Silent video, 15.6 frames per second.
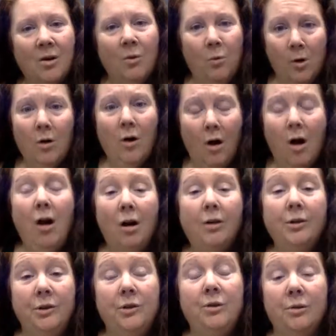we're
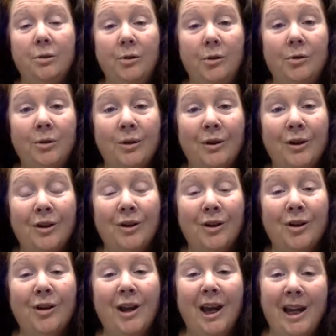all due
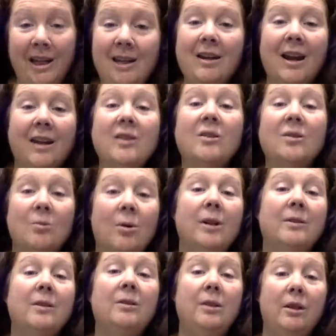a nice
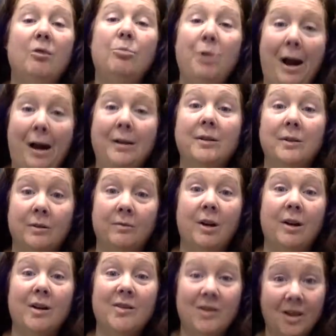quantity of practice
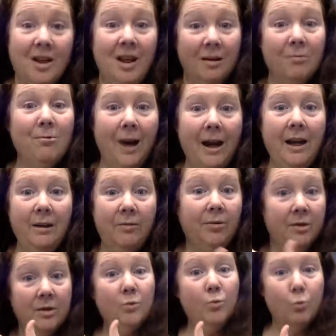fucks to get ready for
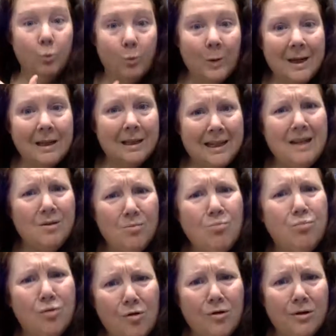this really
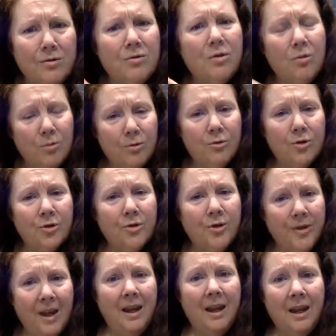important, crucial
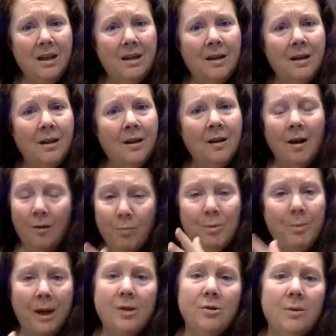thing of
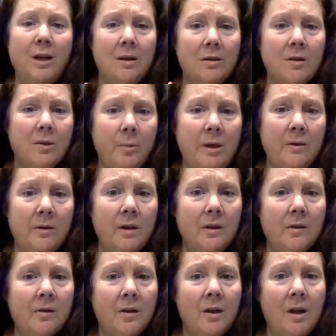perpetuating the
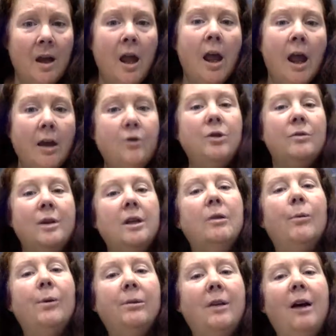species and doing
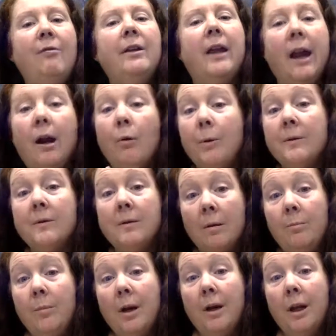it with love and care with
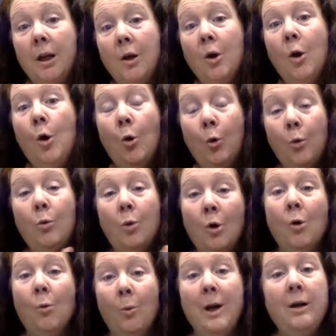somebody who
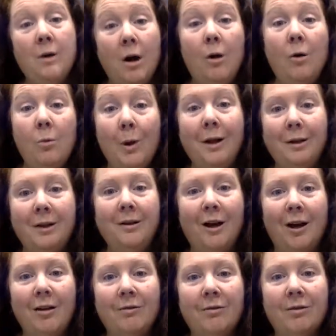we know well
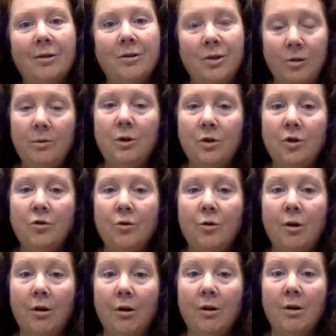enough to
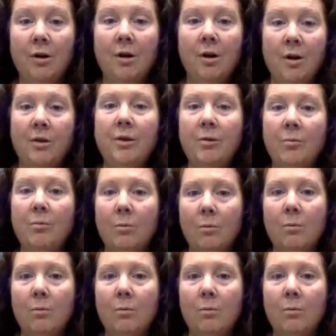ensure that